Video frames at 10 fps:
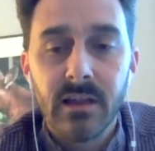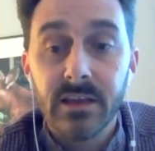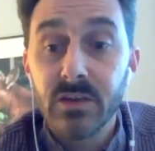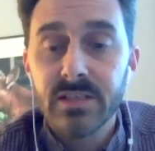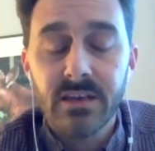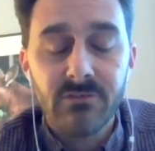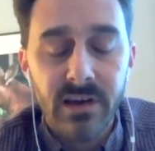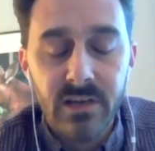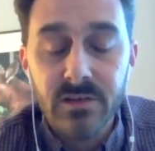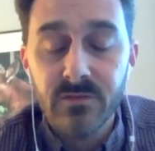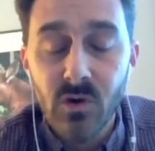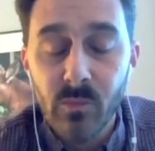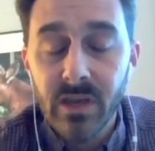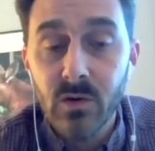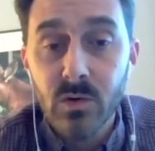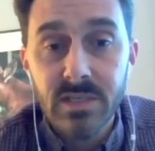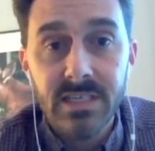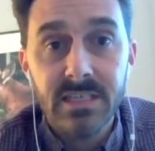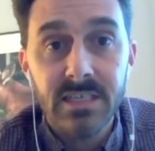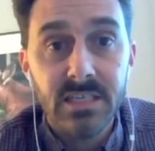Like you say, rhinos have not been caught in
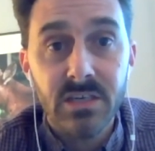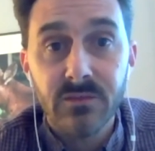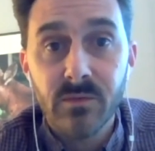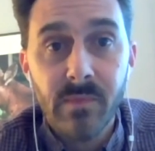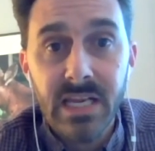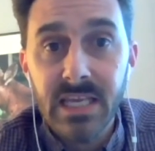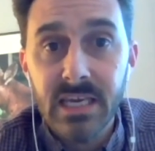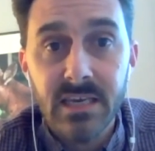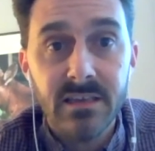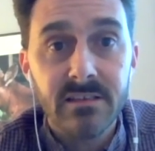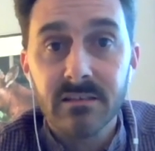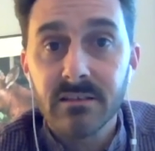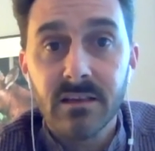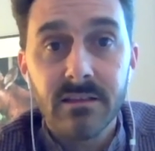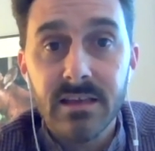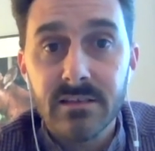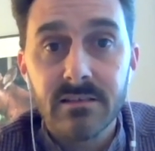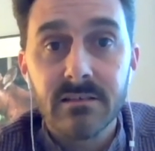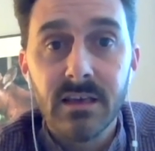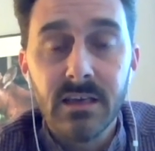Indonesia for many years, and
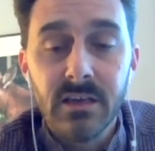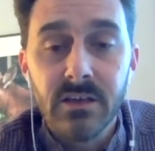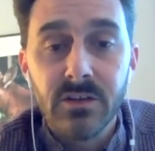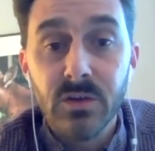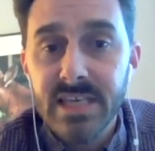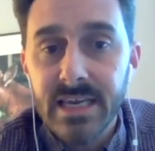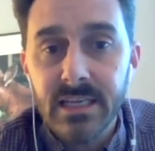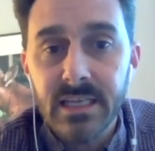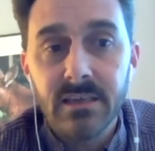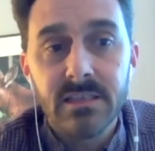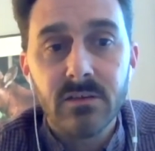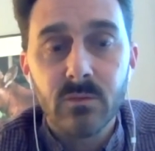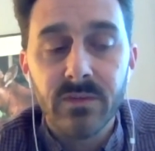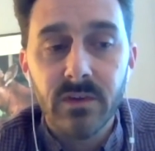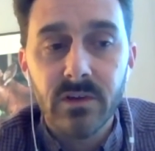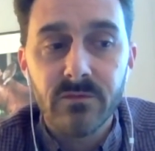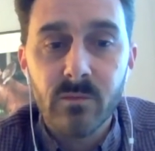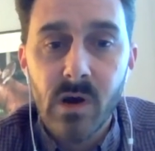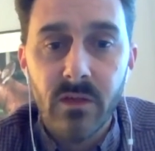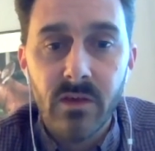there's new techniques that we've learned
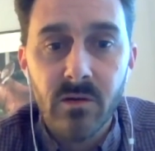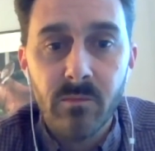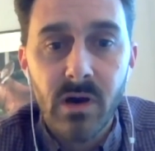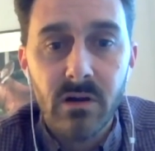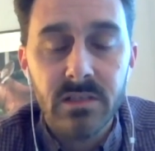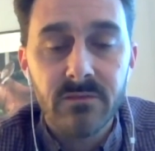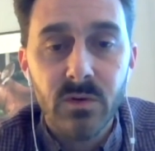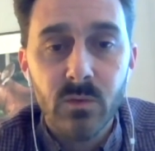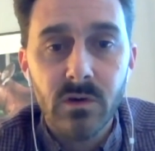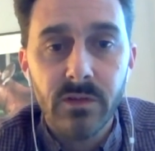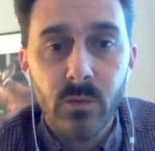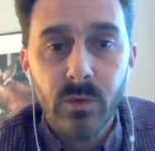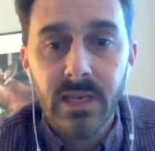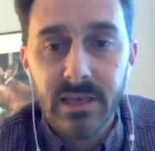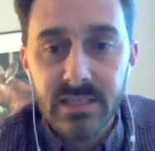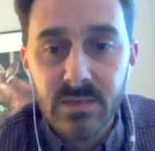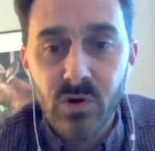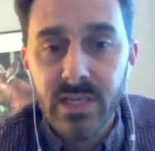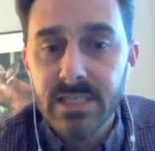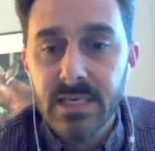from other parts of the world that we'd like to
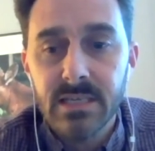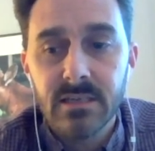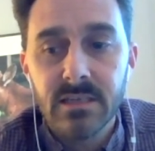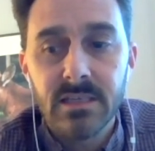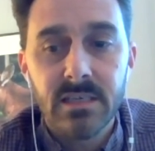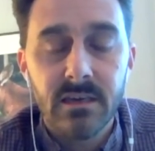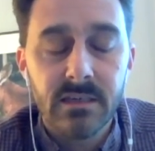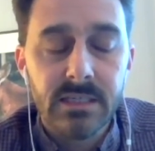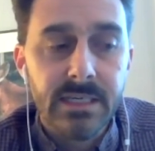bring to Indonesia.